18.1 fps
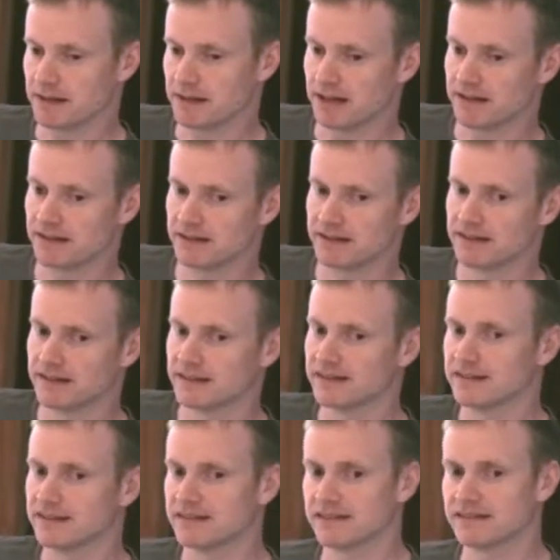about
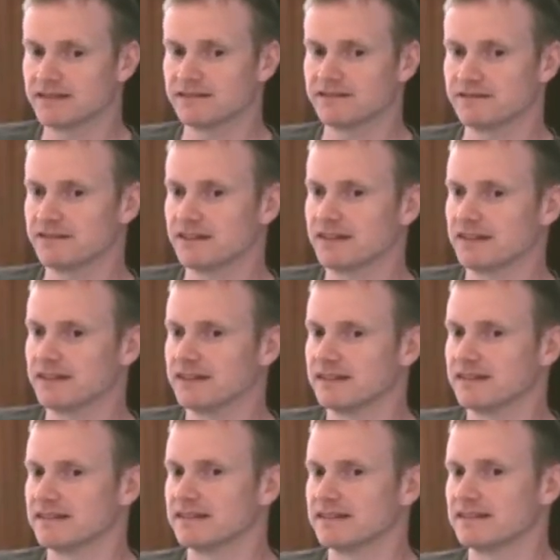kind of,
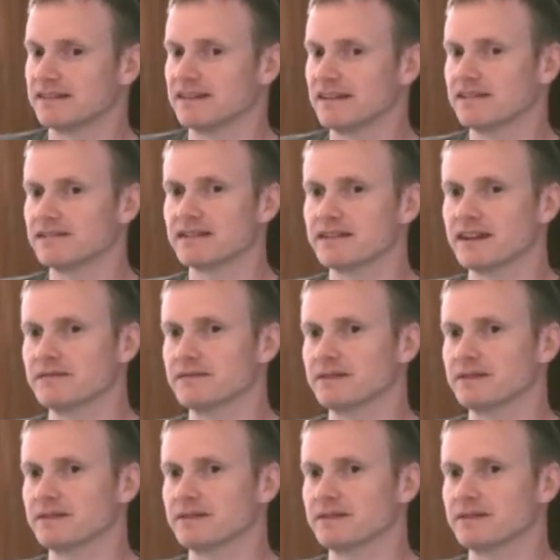okay,